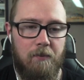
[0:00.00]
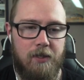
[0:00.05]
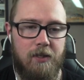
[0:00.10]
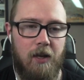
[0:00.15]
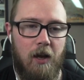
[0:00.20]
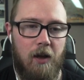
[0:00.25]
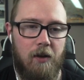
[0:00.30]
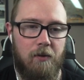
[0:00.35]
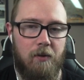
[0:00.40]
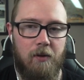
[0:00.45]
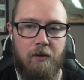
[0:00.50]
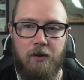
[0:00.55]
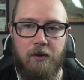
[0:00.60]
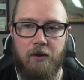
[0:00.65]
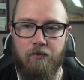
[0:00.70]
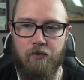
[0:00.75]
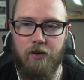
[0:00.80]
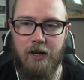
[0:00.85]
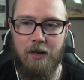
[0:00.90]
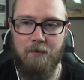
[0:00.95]
So
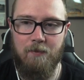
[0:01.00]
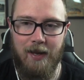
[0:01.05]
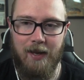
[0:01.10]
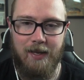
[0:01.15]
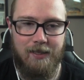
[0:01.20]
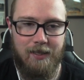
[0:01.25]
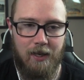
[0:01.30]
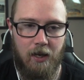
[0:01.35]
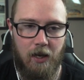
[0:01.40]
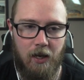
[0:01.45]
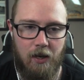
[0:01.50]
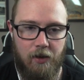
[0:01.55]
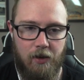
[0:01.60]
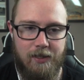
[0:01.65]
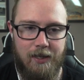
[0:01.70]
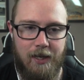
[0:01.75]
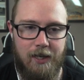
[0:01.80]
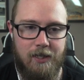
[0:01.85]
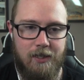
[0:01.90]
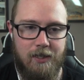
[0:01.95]
your really basic kind of
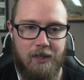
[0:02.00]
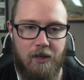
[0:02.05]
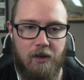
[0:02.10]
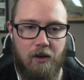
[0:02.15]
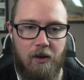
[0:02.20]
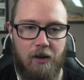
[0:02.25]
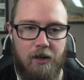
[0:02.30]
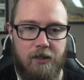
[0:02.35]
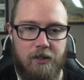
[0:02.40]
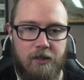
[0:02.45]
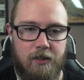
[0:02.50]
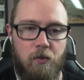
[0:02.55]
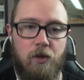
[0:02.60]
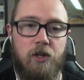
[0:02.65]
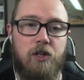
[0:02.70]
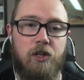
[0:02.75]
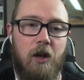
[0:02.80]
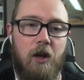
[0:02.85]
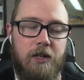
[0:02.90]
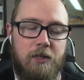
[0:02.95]
rotation that you guys
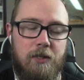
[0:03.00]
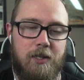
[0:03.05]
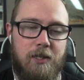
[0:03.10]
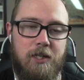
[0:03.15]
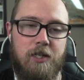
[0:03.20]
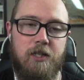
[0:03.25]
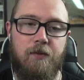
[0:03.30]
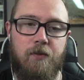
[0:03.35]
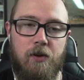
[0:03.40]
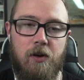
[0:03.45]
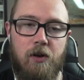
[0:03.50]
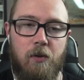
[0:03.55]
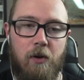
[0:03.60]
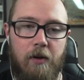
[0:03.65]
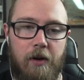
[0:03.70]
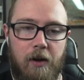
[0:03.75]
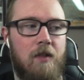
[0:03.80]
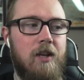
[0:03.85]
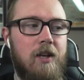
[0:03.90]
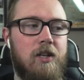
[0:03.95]
would know, especially as a Fury
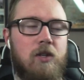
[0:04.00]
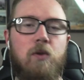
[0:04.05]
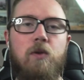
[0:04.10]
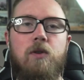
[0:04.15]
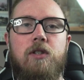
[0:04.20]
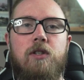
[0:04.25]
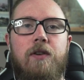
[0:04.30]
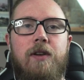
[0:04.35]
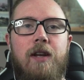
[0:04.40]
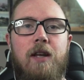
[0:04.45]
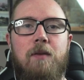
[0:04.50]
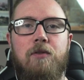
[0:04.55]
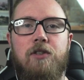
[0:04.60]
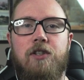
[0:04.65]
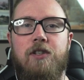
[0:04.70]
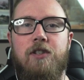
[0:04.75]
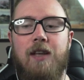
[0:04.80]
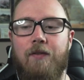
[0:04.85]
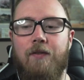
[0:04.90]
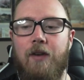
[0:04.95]
Warrior. This also enables
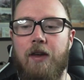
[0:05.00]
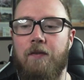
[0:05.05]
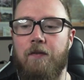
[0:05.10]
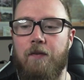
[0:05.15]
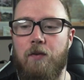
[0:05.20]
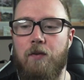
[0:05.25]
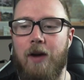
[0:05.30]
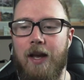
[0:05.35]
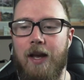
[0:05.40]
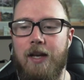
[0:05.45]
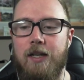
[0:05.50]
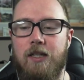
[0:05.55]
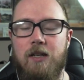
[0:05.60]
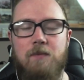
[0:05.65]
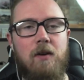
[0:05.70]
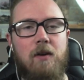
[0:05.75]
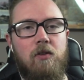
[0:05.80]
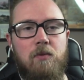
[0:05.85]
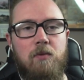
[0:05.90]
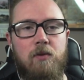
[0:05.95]
you to have a full
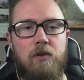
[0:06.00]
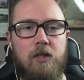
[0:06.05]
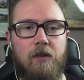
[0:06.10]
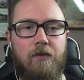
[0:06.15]
HTML report.